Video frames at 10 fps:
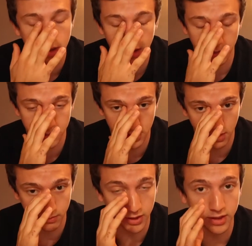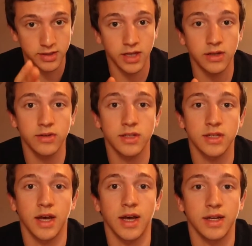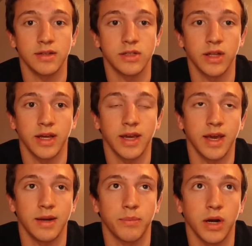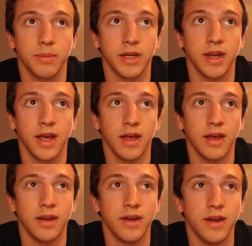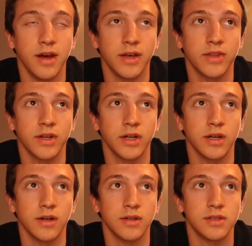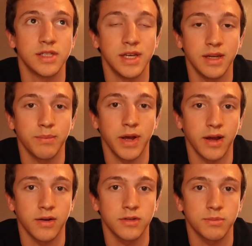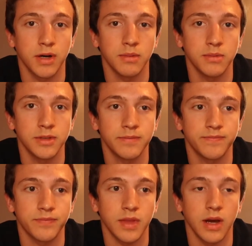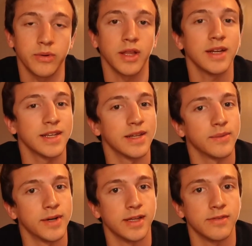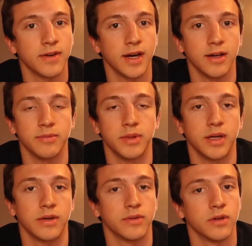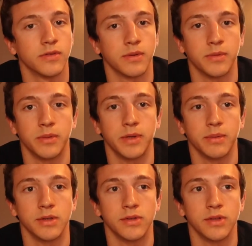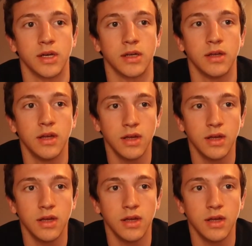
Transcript: And I'm going to continue this diet until I gain probably another 10 pounds probably. I would like to get at 185, but I don't know if I'm going to be able to do that.